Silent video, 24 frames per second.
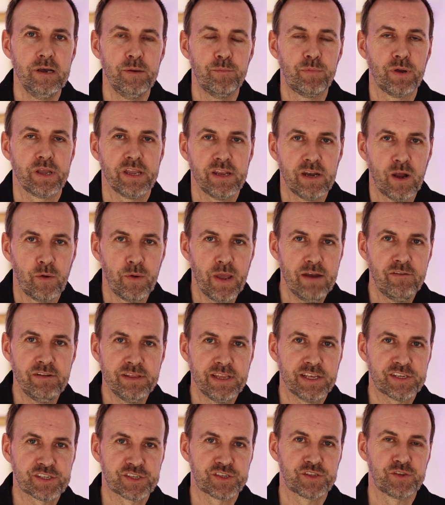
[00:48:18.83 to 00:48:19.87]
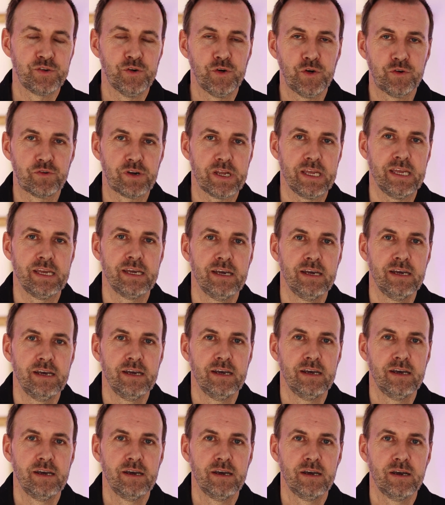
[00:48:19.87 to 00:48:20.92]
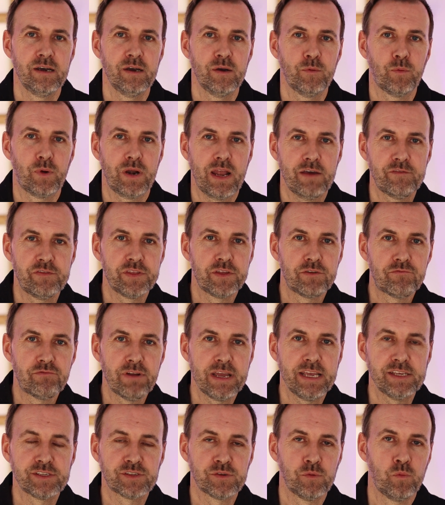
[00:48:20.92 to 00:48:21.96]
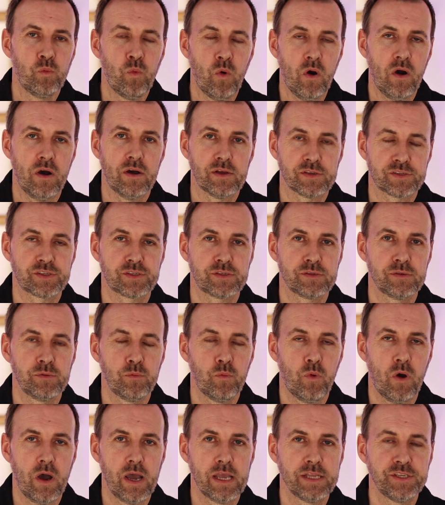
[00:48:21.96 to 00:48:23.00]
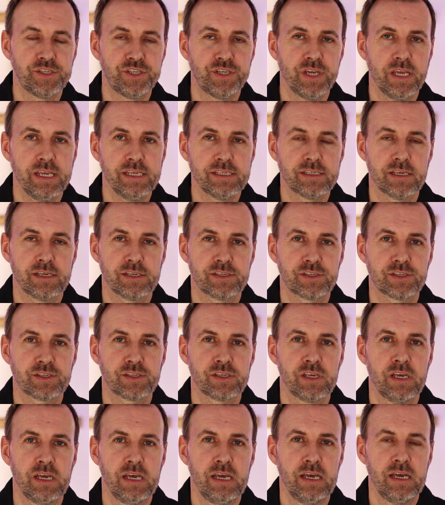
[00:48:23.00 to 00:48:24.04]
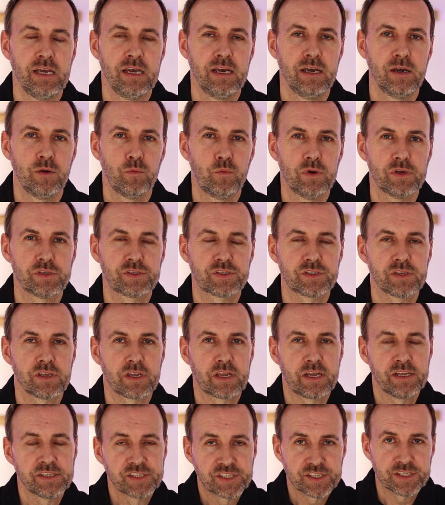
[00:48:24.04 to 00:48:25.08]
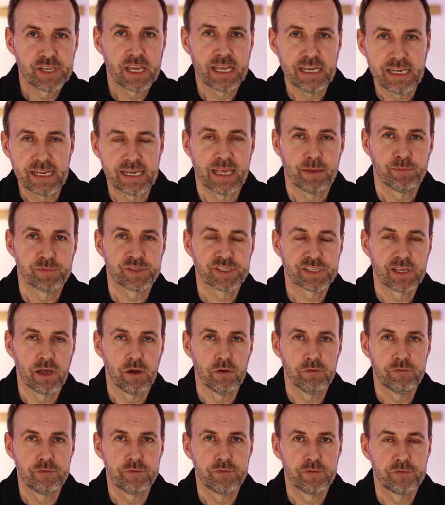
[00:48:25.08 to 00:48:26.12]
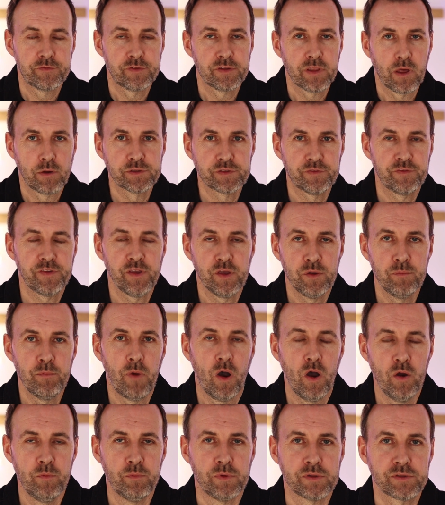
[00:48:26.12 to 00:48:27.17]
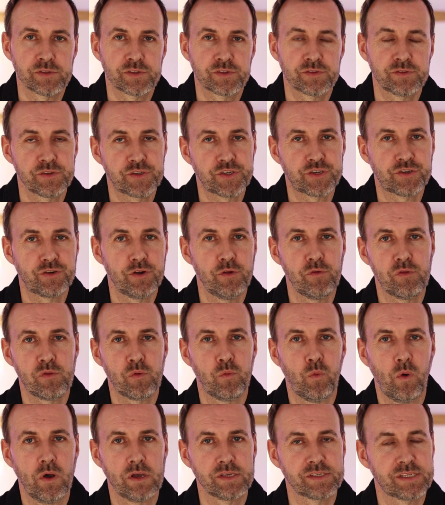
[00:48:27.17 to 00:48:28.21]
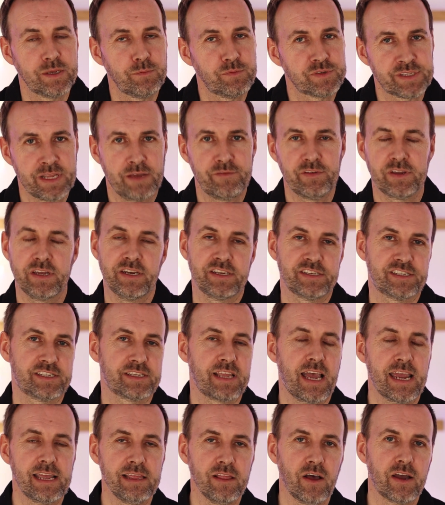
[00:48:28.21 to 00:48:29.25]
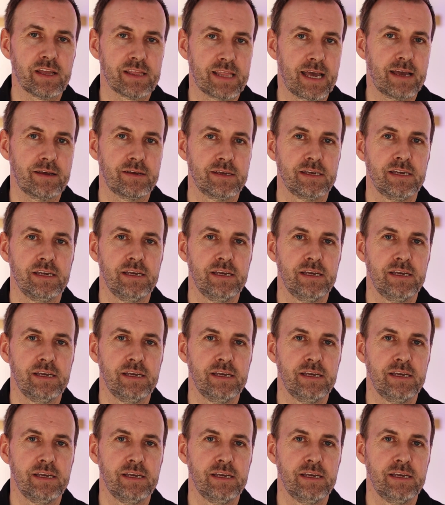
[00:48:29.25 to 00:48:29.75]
But you know, hearing this story, whatever the reason was why Jesus was concealing himself for those few moments, the truth was it was never going to stay like that.